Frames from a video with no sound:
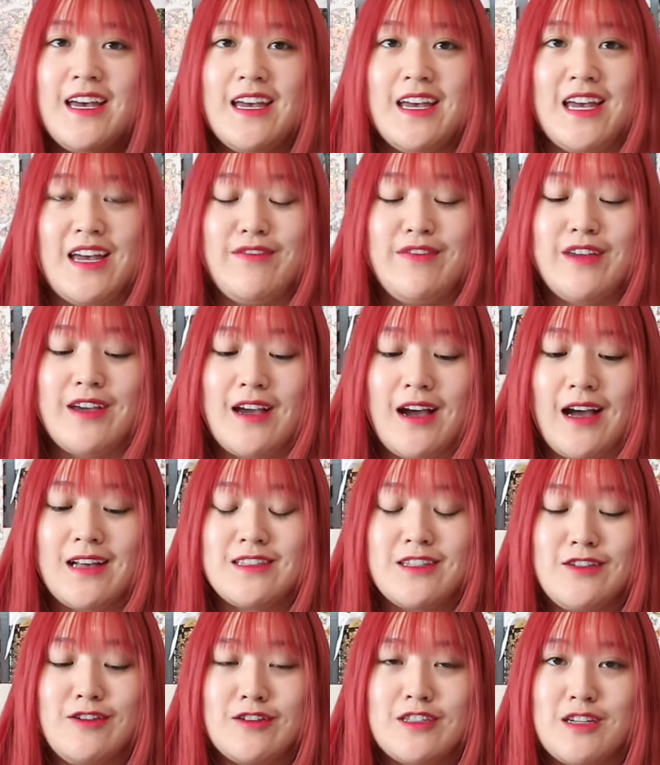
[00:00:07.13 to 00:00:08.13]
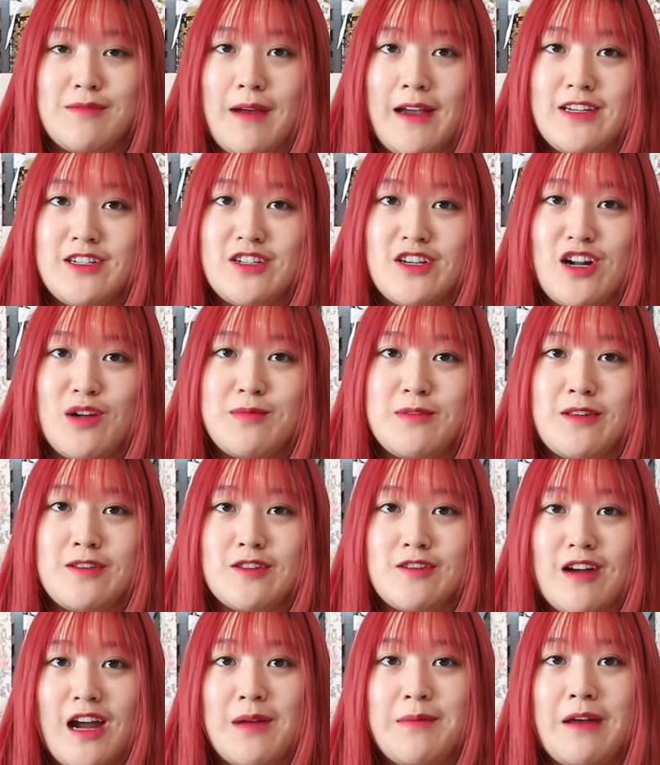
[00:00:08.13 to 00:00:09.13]
If you guys are new to my channel,
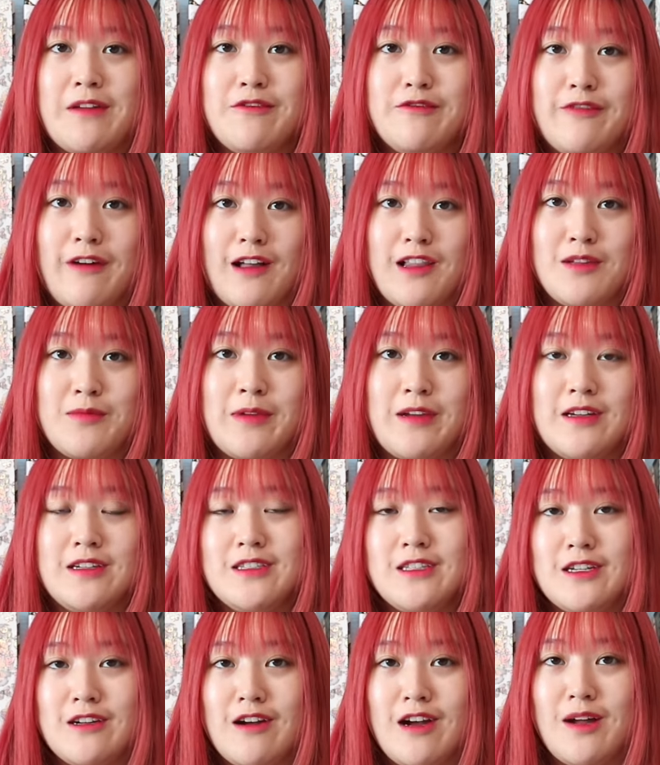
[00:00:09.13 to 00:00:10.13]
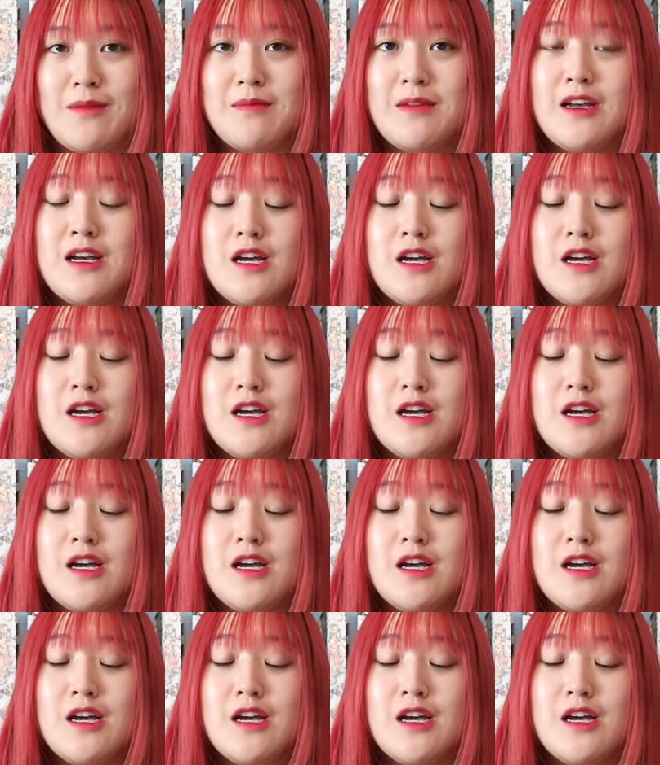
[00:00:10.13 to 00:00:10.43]
subscribe and follow me on Instagram.